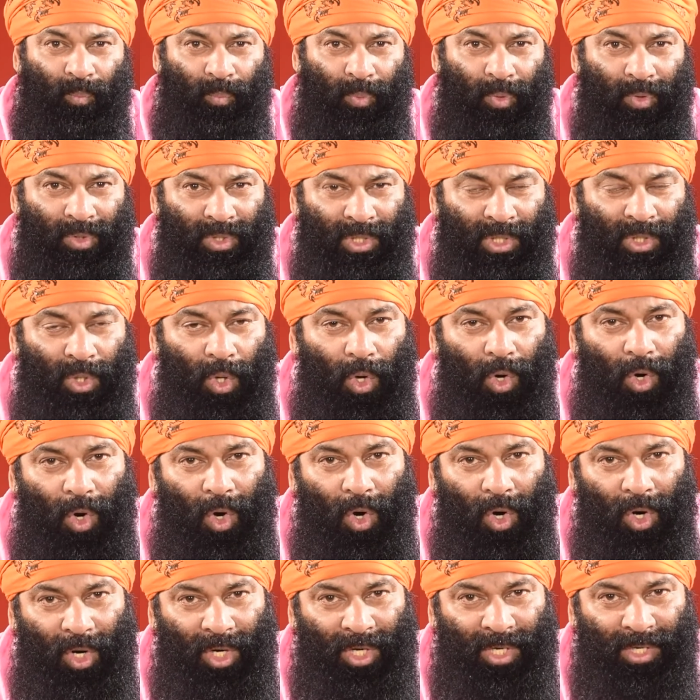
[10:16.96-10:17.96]
putting
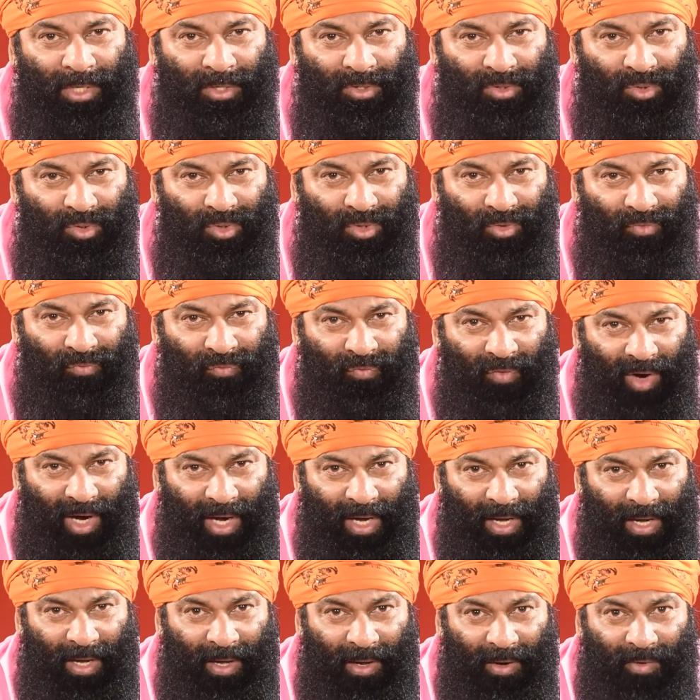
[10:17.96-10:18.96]
oil into the
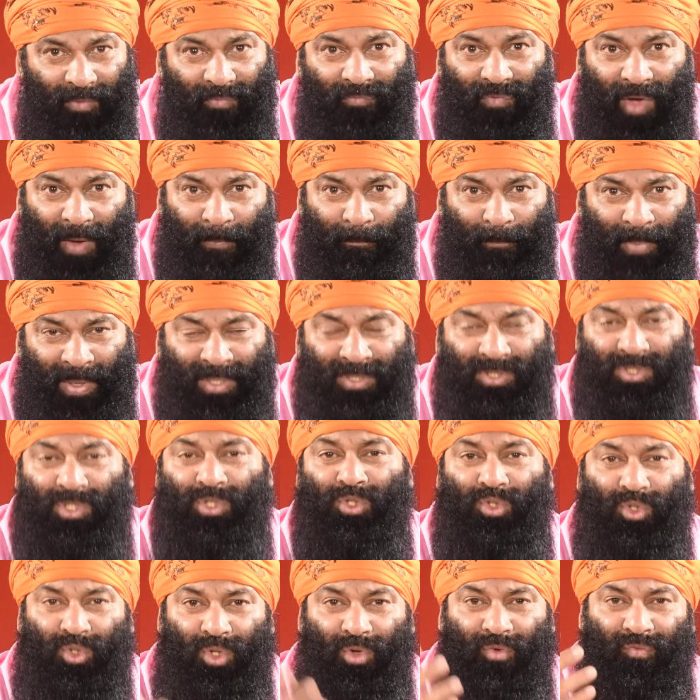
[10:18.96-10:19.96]
fire, weapons
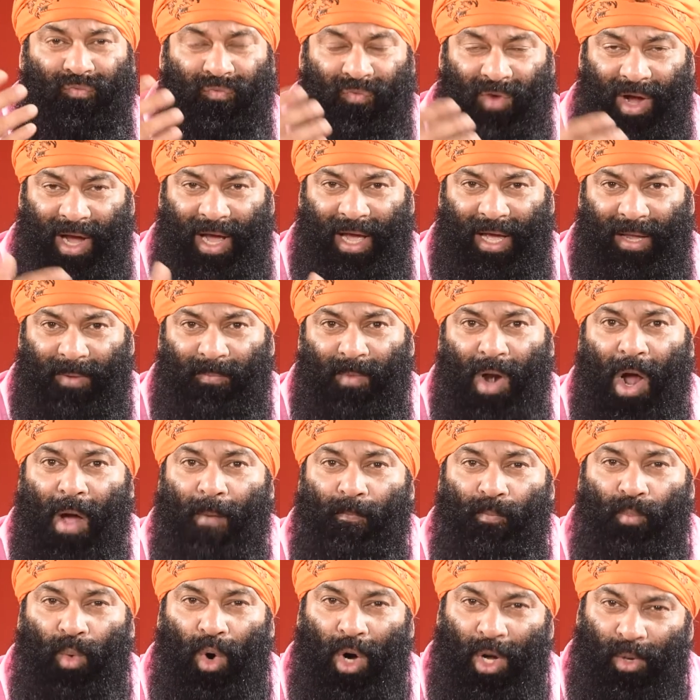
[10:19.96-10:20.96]
into the fire,
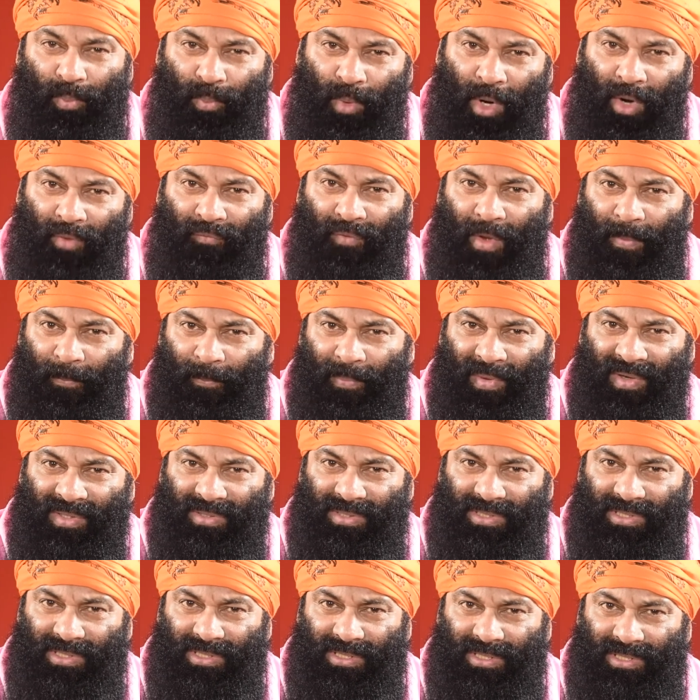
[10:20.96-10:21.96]
more, more
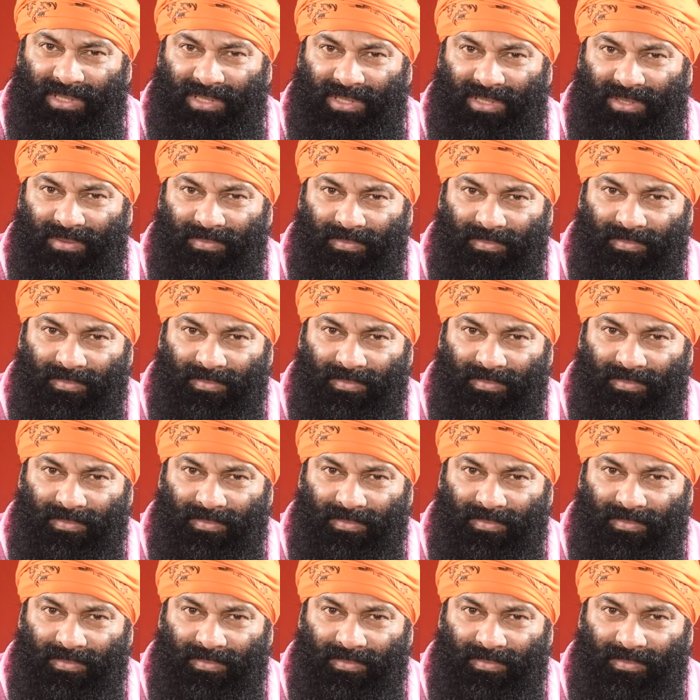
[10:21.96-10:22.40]
weapons.